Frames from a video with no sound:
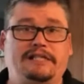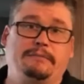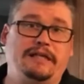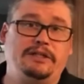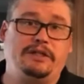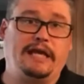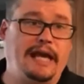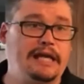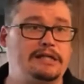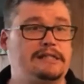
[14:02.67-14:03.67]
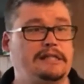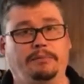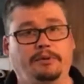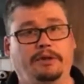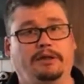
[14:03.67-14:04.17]
them into cakes
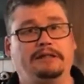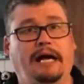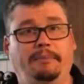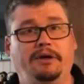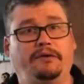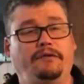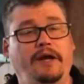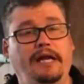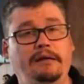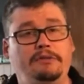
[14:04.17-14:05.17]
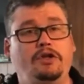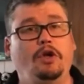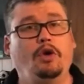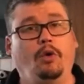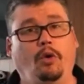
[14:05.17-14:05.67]
and put on top of your frames,
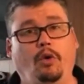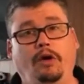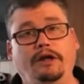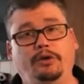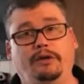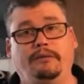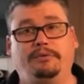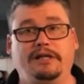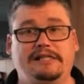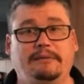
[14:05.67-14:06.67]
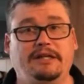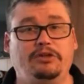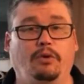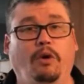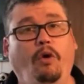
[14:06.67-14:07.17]
or you can press them
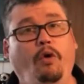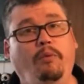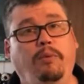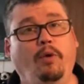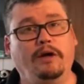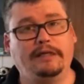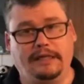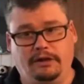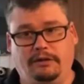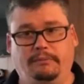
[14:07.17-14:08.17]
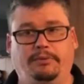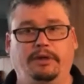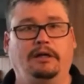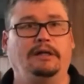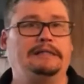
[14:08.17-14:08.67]
into a whole board that you can
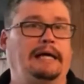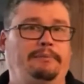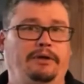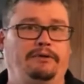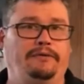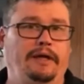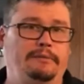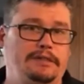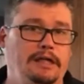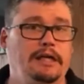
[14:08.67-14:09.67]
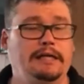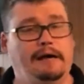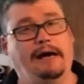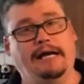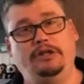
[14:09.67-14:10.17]
put on top of your frames.
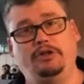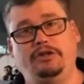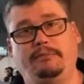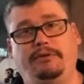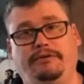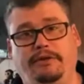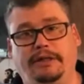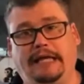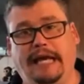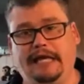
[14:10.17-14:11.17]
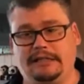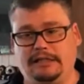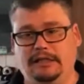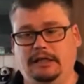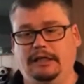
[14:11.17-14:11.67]
Now, I usually prefer the
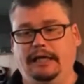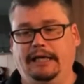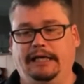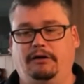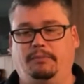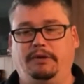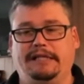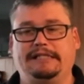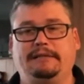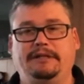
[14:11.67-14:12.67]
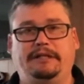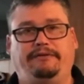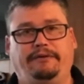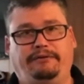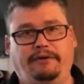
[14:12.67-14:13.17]
cakes, and I'll place them in
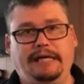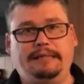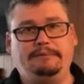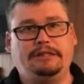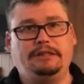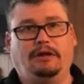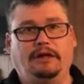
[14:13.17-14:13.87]
different frames,